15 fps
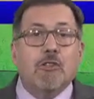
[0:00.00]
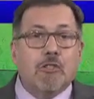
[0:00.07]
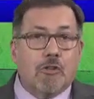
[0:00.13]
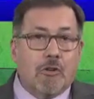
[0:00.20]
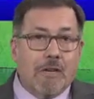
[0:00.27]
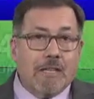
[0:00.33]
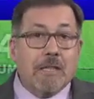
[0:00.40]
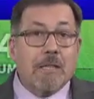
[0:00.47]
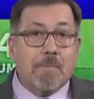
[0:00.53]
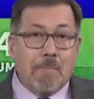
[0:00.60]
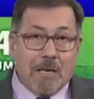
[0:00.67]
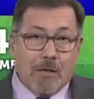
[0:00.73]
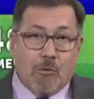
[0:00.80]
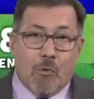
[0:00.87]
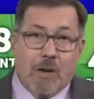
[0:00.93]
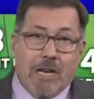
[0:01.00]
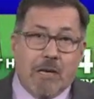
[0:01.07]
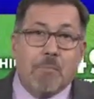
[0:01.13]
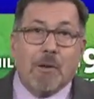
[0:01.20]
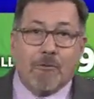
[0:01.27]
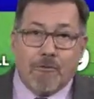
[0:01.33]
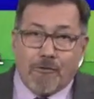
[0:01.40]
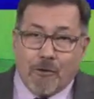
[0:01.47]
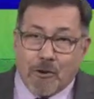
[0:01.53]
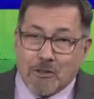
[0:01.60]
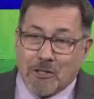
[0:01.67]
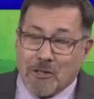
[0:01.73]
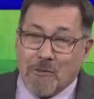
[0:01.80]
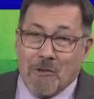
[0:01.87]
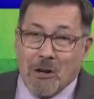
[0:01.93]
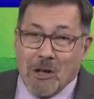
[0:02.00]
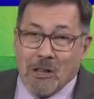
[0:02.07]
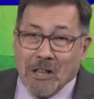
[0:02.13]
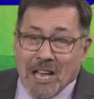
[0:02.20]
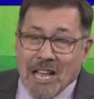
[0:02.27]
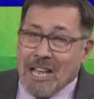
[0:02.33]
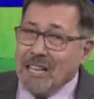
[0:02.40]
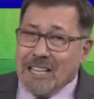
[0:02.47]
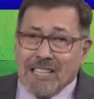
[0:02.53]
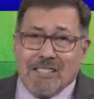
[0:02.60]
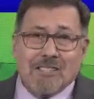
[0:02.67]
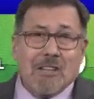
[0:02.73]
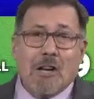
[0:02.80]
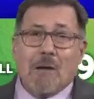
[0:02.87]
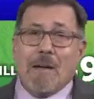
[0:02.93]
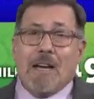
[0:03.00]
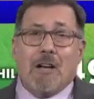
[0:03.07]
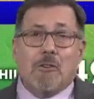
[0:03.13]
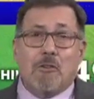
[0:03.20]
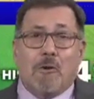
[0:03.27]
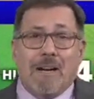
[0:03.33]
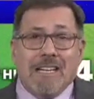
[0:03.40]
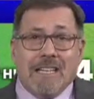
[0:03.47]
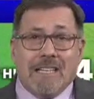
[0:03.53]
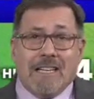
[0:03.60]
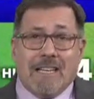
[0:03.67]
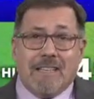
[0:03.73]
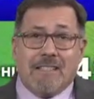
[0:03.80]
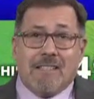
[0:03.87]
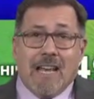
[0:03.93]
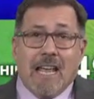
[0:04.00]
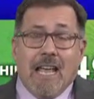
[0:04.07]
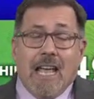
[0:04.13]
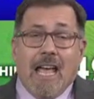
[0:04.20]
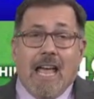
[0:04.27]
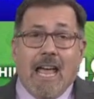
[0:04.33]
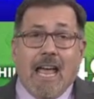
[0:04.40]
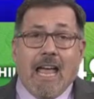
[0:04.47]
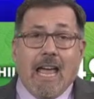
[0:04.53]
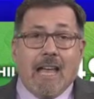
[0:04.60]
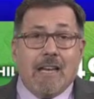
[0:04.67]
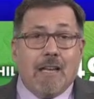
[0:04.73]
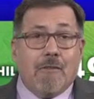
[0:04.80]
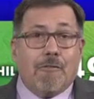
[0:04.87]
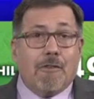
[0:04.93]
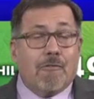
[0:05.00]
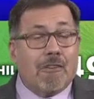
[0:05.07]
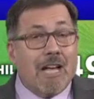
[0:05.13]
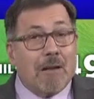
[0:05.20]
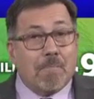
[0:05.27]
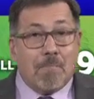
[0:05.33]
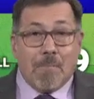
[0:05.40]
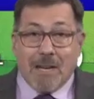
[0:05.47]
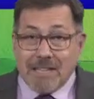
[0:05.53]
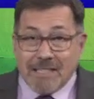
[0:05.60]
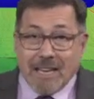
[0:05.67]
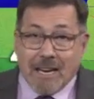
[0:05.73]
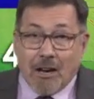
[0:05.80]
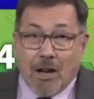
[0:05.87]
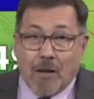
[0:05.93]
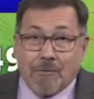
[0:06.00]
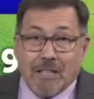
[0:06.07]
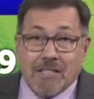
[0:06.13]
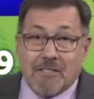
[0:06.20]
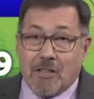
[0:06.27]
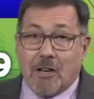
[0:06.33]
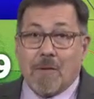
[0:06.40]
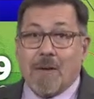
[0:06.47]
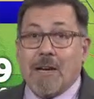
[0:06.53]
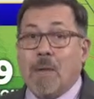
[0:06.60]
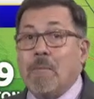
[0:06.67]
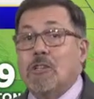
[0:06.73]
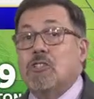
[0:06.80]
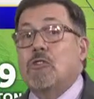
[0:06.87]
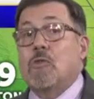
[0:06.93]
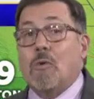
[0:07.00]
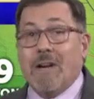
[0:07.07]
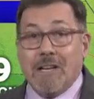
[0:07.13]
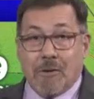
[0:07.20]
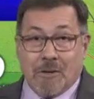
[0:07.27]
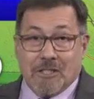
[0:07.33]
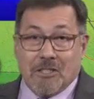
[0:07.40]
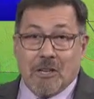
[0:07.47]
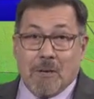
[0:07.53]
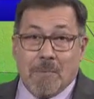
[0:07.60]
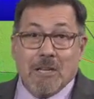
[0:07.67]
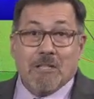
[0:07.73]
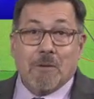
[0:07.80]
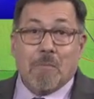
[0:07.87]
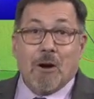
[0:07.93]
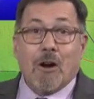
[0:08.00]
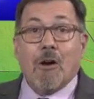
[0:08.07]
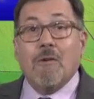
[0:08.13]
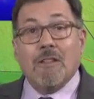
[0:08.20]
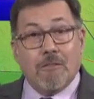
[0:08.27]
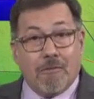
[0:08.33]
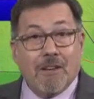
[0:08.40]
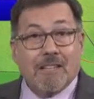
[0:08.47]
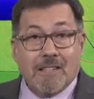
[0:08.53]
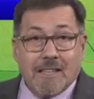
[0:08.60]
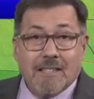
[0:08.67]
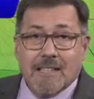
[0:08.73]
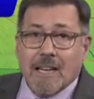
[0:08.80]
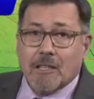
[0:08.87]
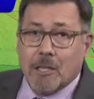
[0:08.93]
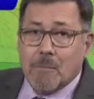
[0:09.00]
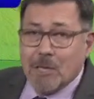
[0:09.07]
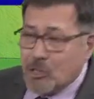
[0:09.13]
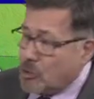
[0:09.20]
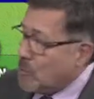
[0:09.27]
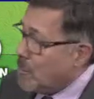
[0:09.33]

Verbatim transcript: during the midweek. But first of all, let's talk about how great it is. And if you've got Monday off, let's talk about about how much greater it's going to be tomorrow and the fact that it's not going to be too